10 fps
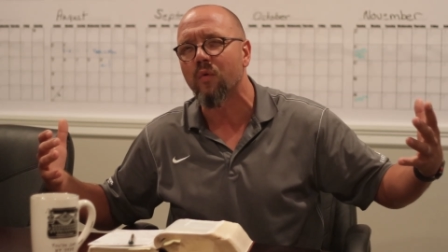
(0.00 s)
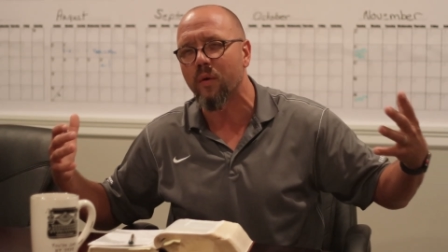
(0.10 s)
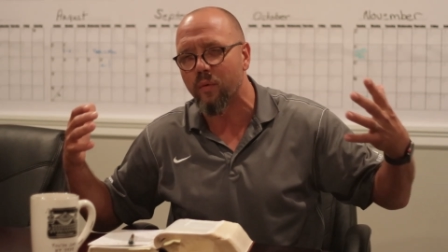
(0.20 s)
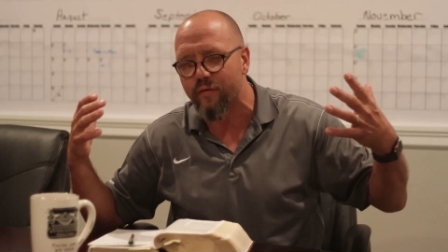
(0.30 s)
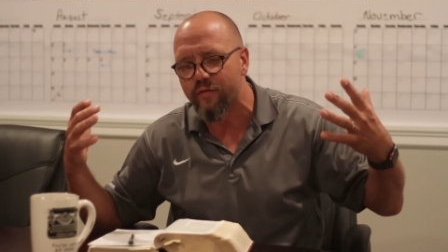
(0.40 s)

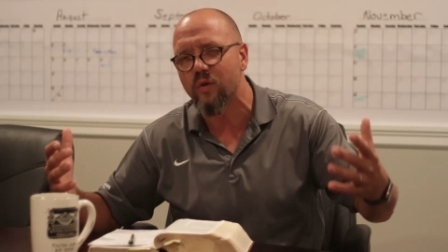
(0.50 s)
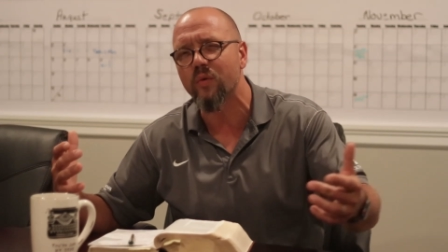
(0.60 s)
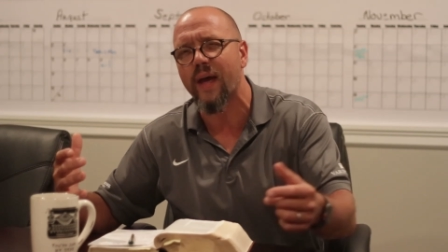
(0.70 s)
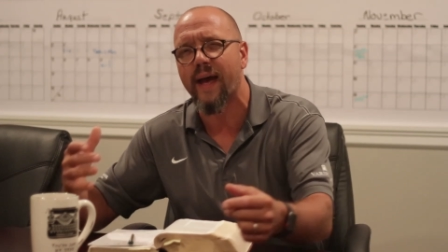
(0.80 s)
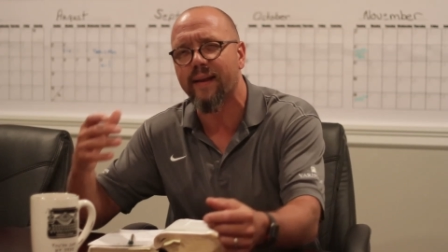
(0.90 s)
When we
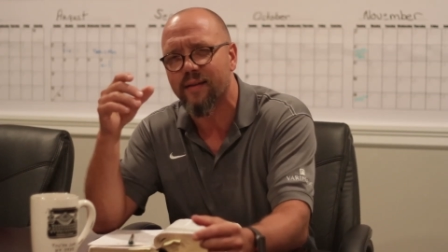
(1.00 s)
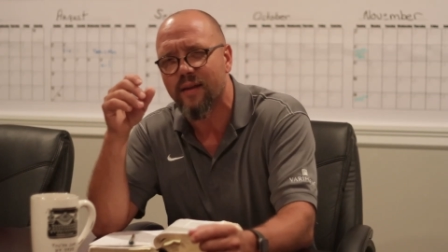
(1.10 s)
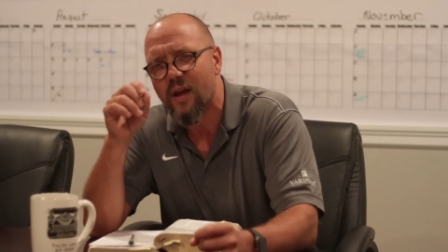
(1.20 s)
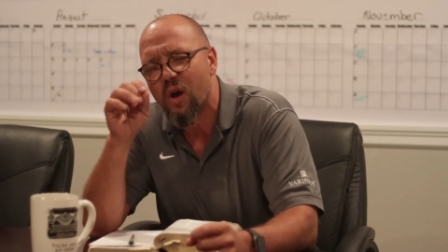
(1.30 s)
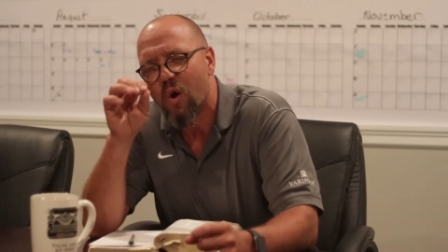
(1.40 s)
view that,
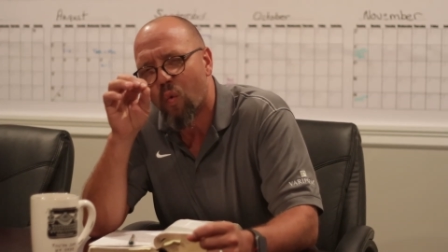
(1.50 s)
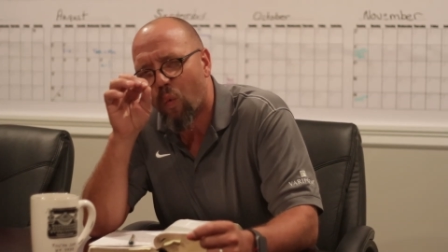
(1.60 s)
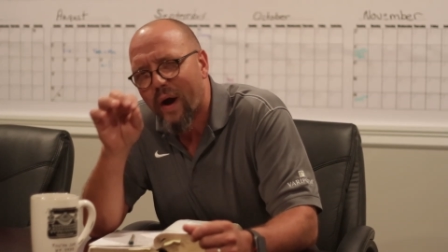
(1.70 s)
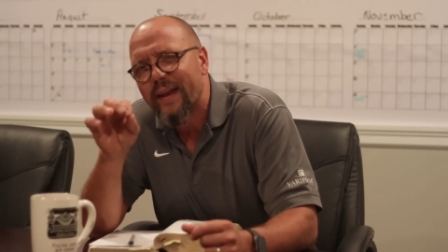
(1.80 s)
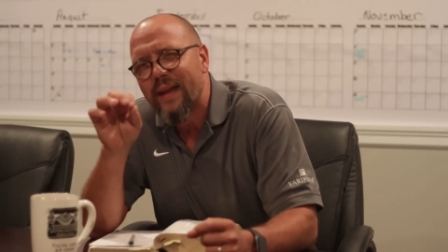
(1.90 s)

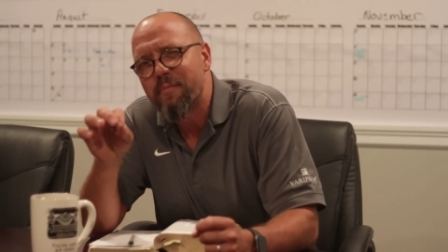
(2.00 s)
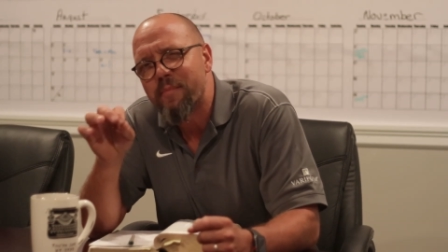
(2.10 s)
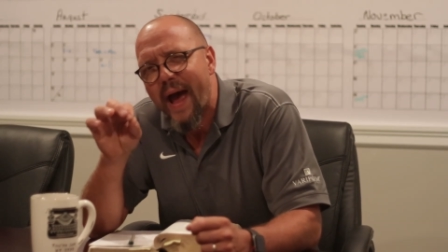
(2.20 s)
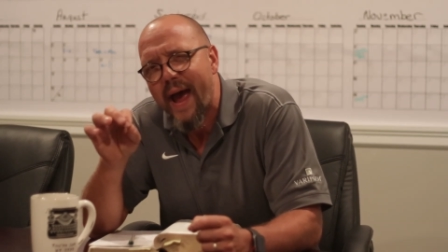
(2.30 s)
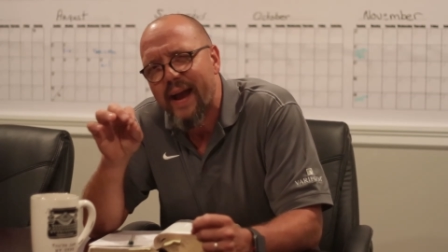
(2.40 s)
what
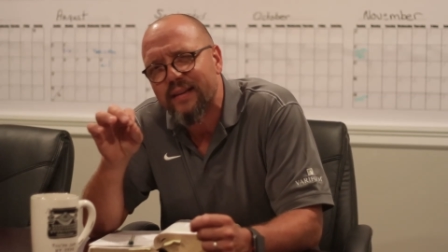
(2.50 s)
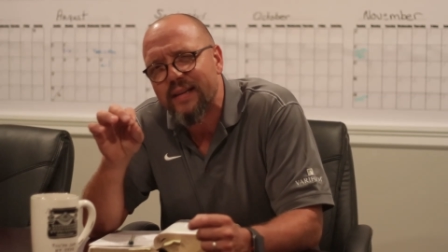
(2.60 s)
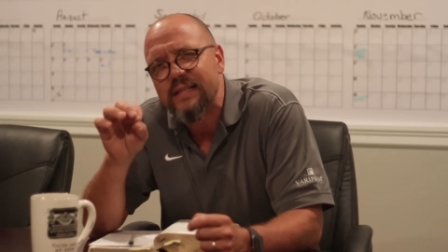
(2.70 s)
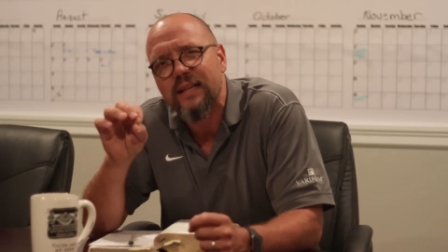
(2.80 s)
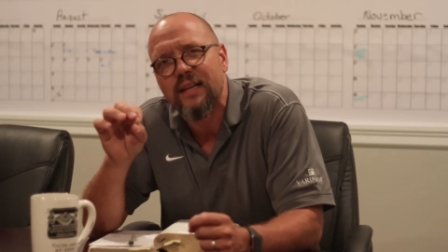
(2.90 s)

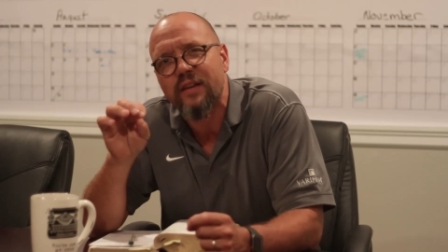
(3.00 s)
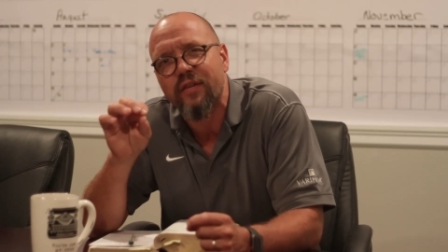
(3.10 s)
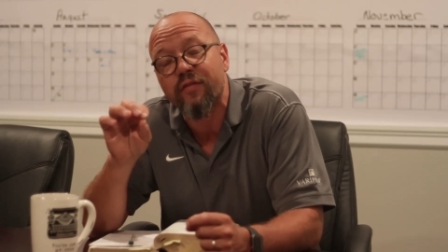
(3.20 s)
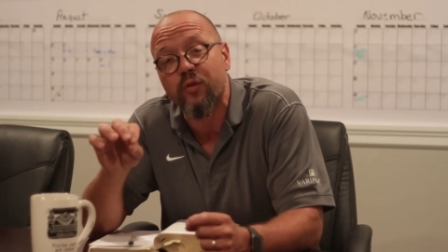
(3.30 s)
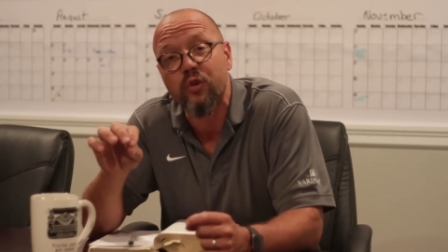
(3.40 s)
impact is it
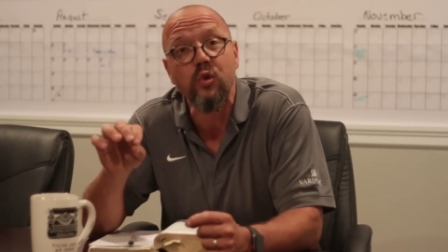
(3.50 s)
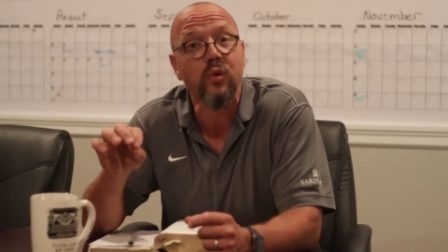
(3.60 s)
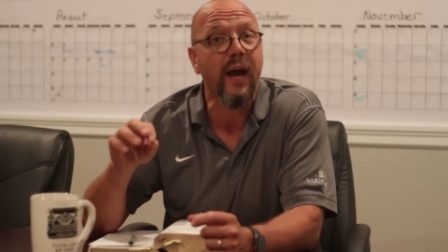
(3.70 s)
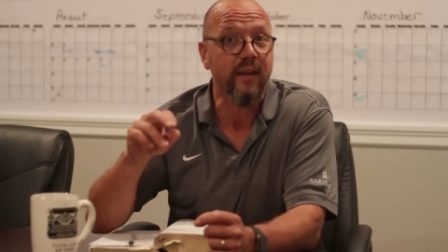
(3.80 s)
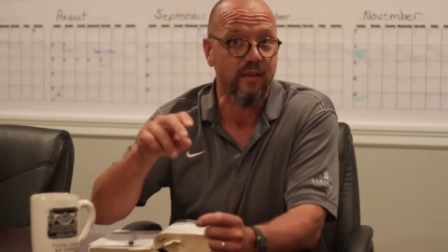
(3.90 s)
leaving for you
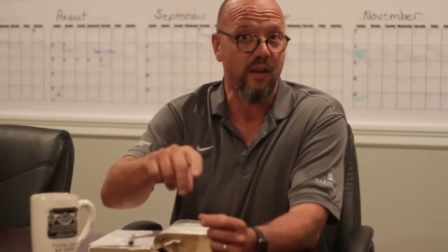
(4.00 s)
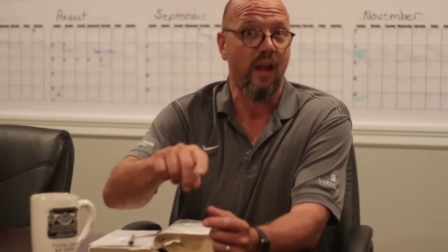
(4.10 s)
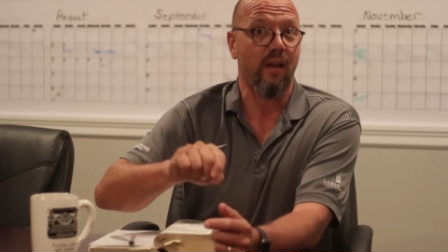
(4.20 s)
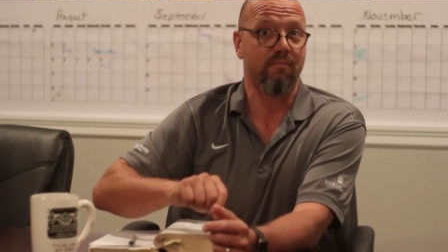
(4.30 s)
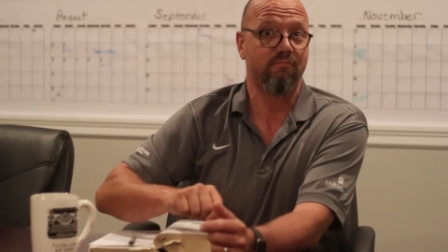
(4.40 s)
and I today,